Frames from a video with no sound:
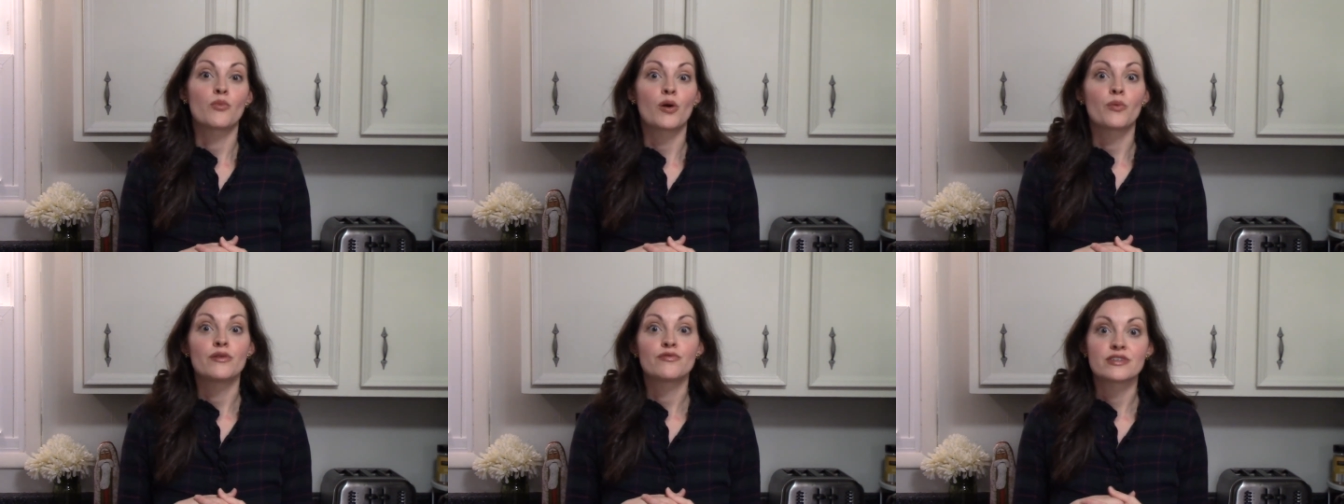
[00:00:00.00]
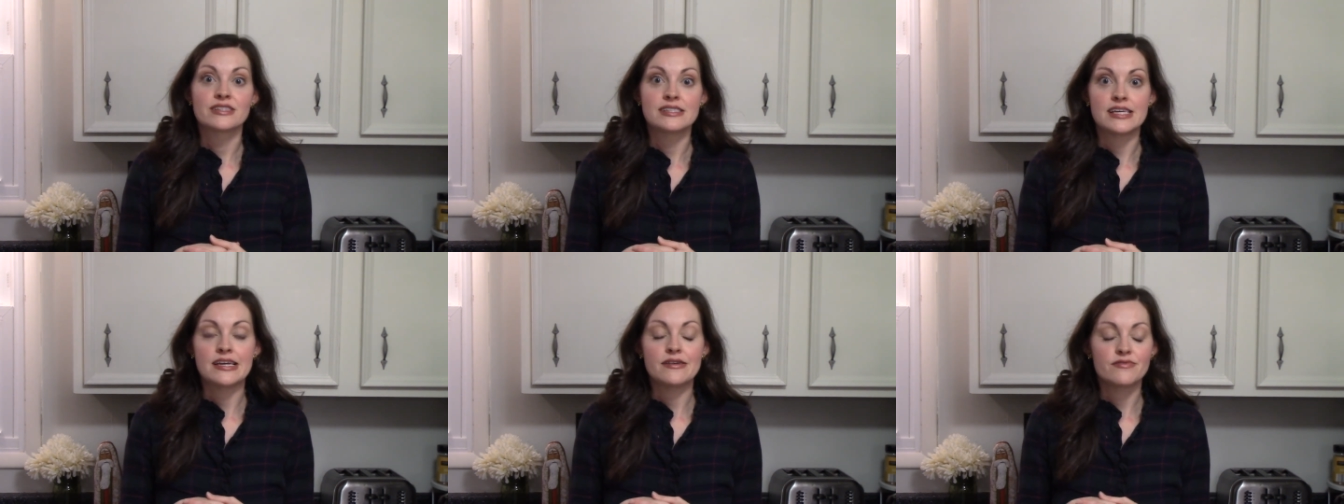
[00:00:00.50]
where we've
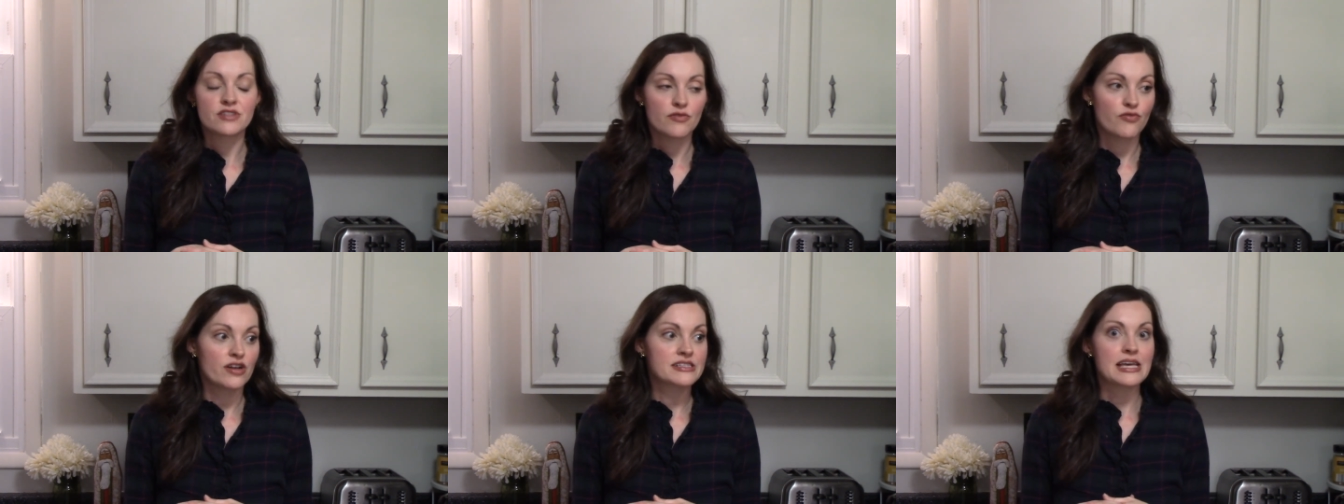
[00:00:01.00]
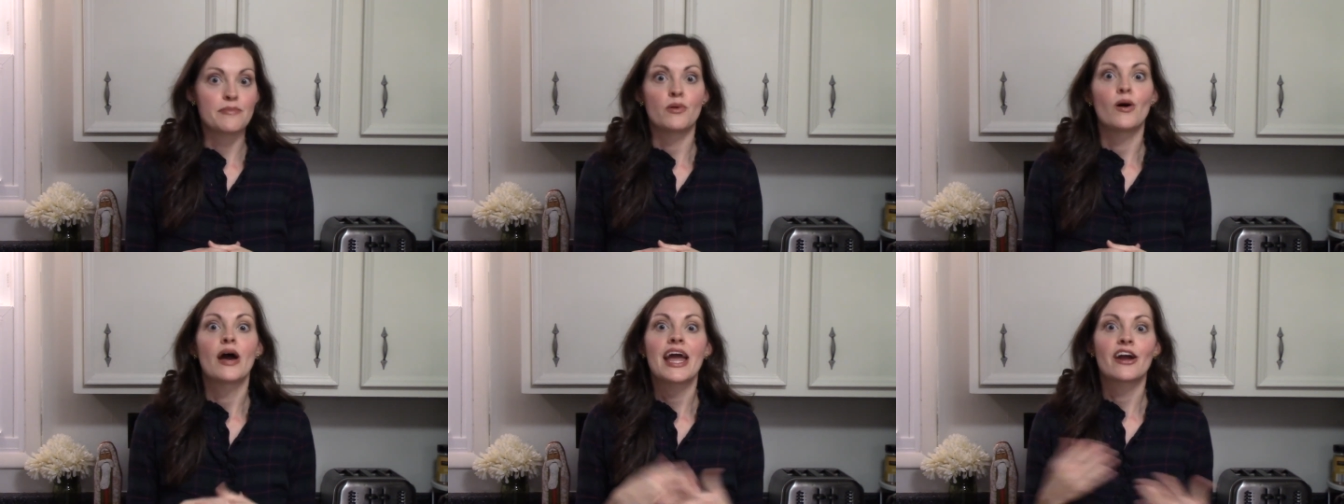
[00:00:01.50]
received, for
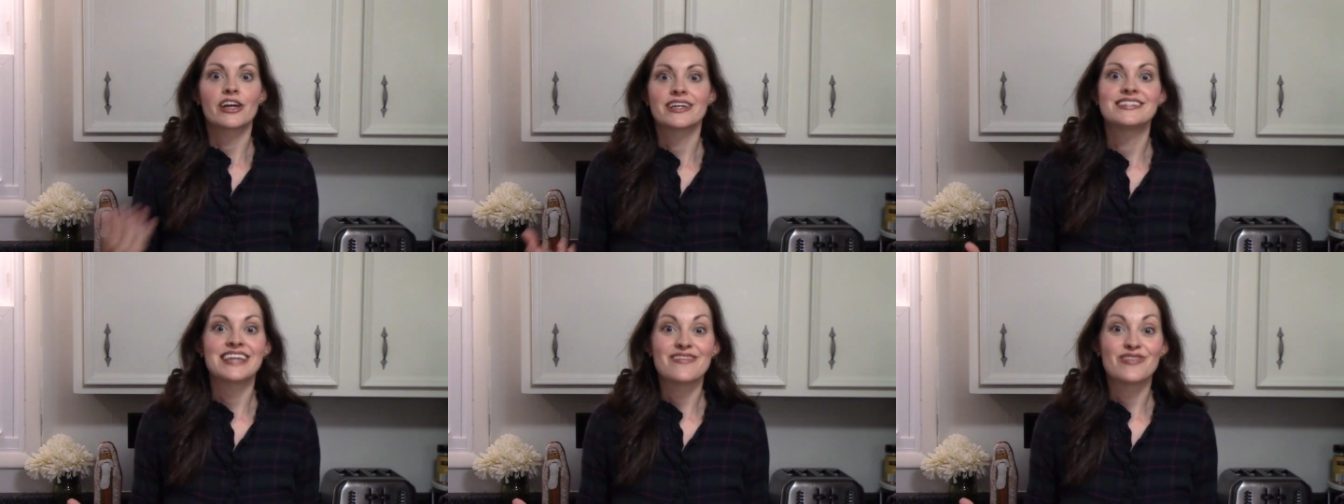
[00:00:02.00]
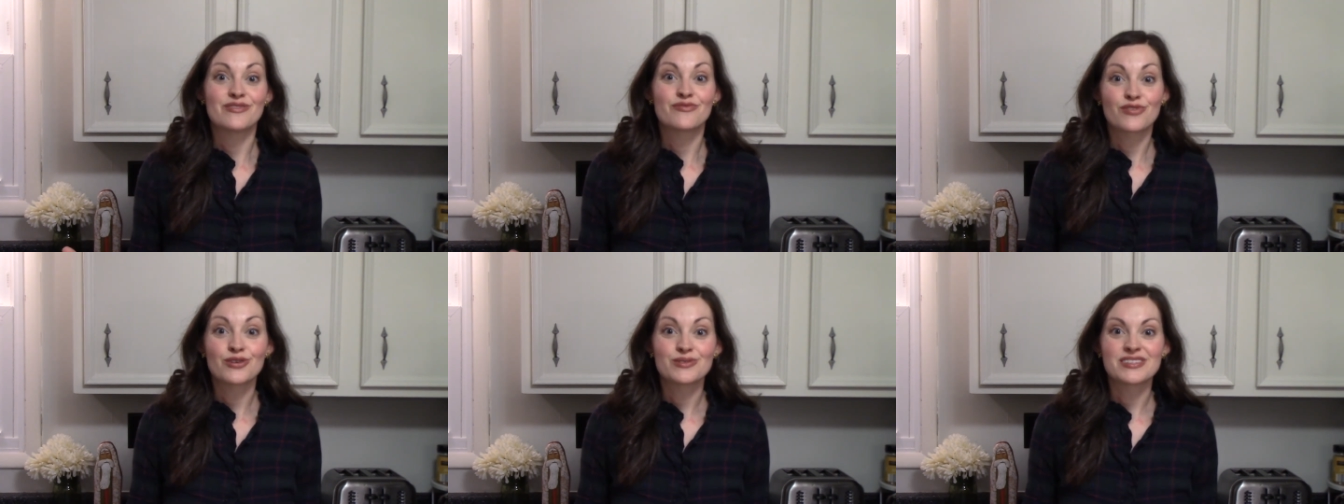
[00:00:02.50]
example, Harry and David
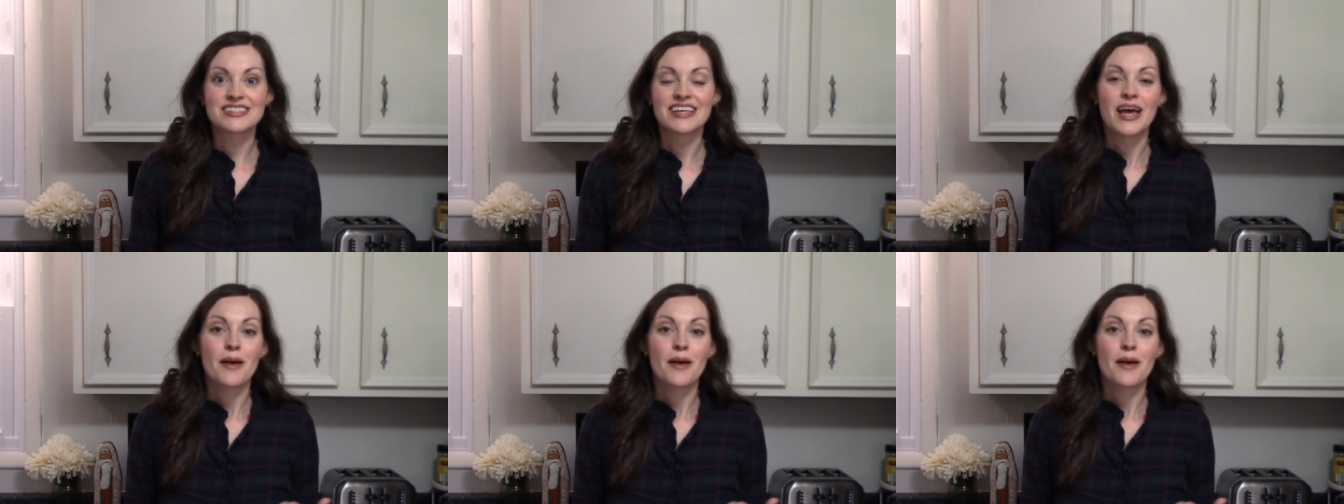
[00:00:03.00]
fruits,